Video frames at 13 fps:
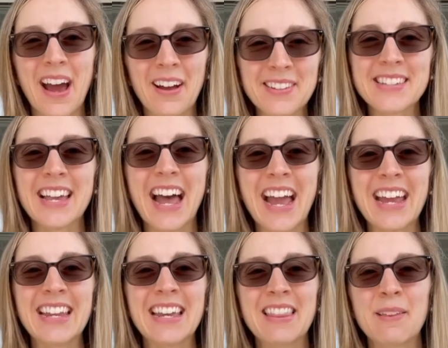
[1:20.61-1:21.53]

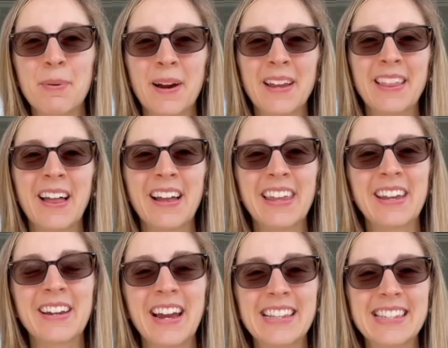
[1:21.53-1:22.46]
outside the parking lot
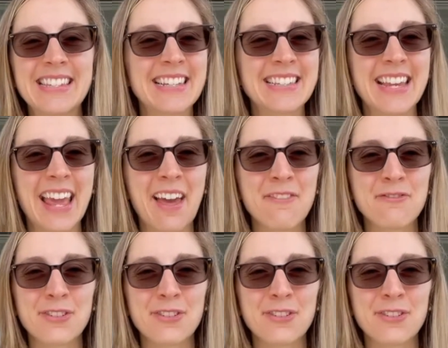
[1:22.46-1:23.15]
here at 6 a.m.